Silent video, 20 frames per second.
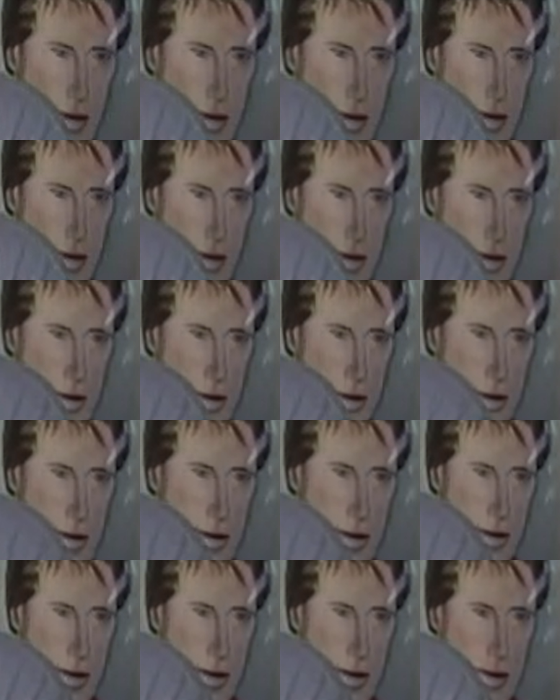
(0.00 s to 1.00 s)

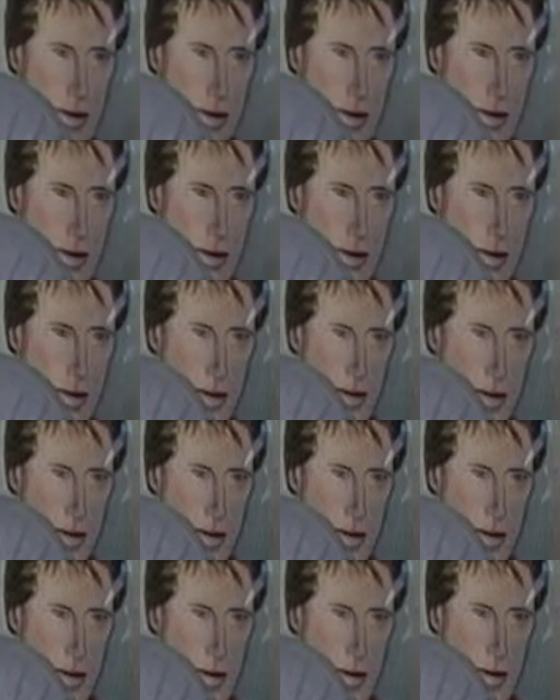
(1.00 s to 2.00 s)

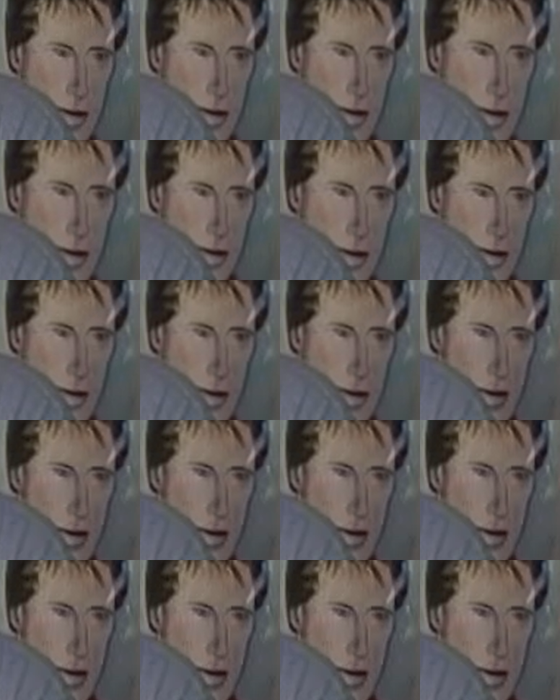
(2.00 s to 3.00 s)

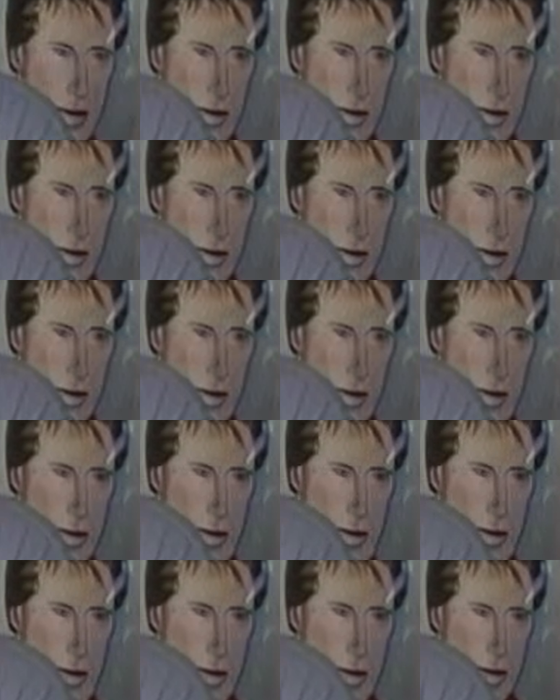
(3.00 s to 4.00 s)

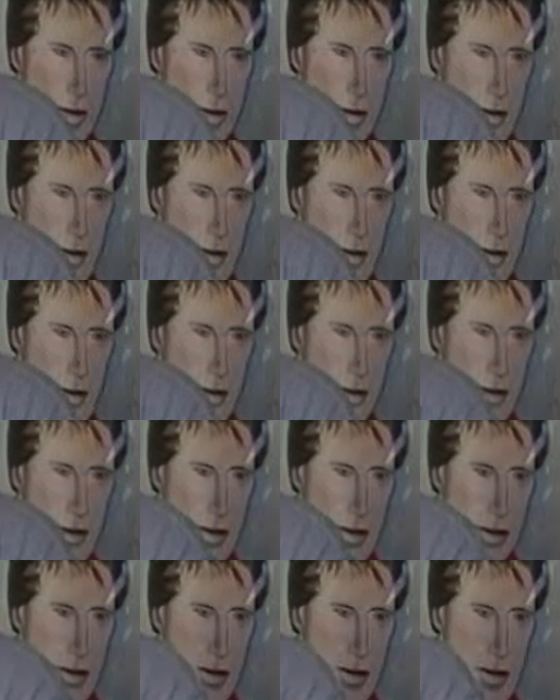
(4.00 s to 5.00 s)

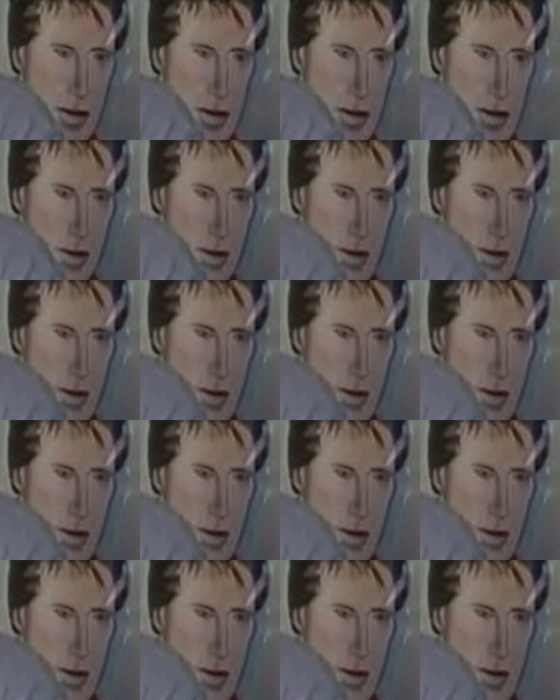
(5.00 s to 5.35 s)
No words are spoken by the person on screen.